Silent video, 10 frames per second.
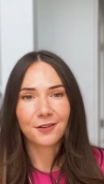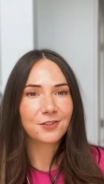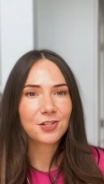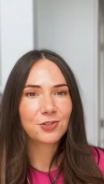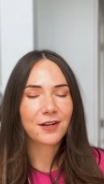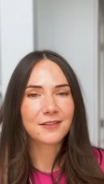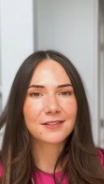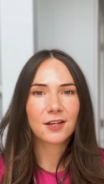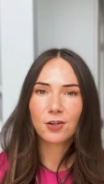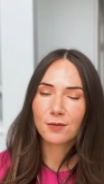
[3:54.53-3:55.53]
crunchy
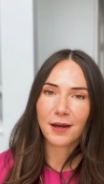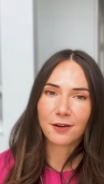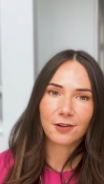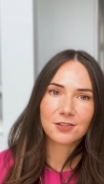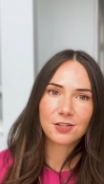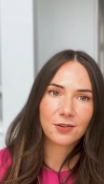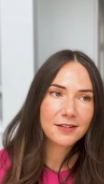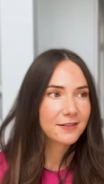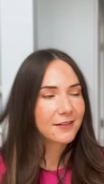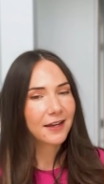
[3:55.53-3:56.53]
joints. Goodbye, crunchy
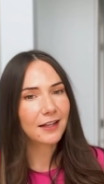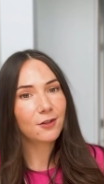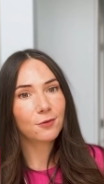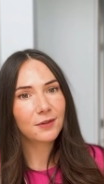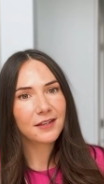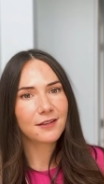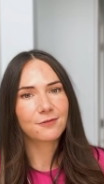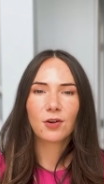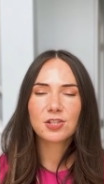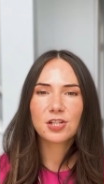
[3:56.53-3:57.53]
joints. Hello, relief.
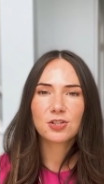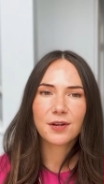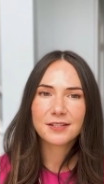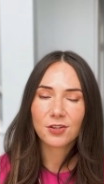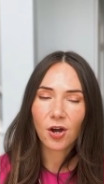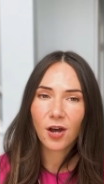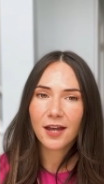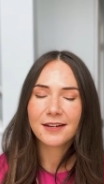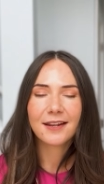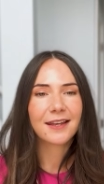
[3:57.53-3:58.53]
Crunchy joints
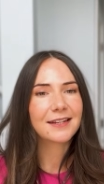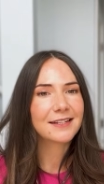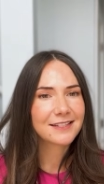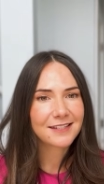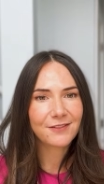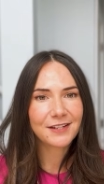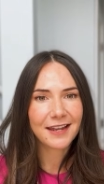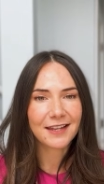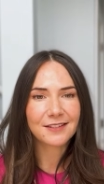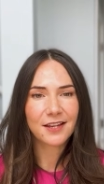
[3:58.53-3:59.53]
gone in 7
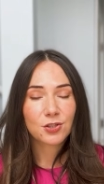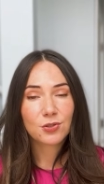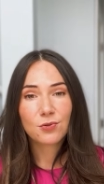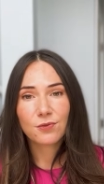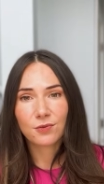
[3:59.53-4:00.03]
days. Soothe